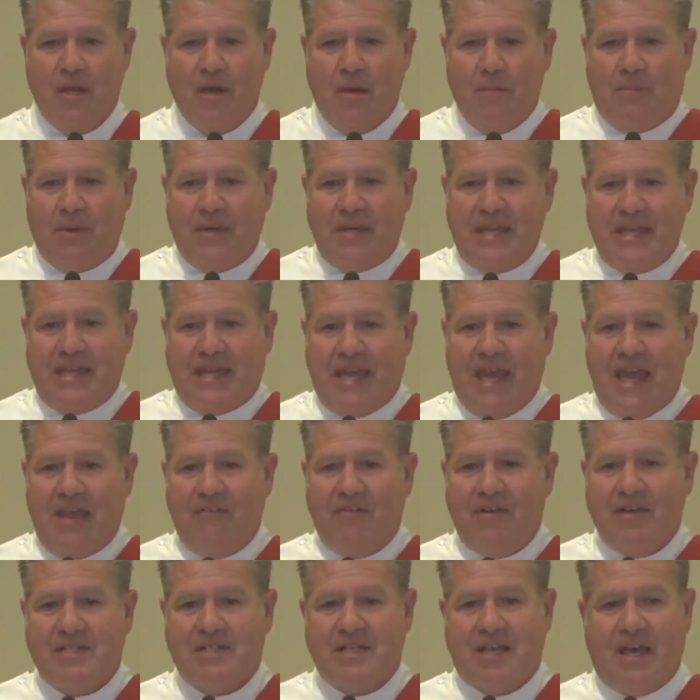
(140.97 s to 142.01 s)
but he gave
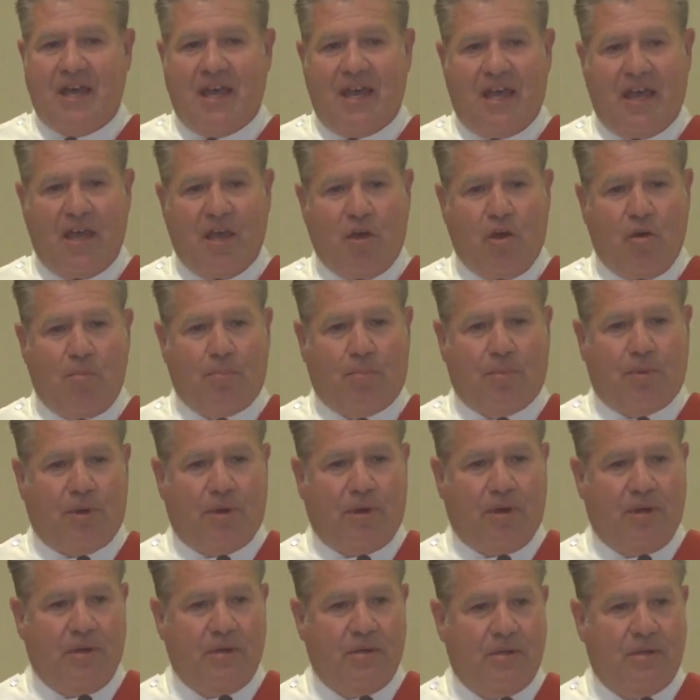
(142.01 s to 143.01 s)
us a helper.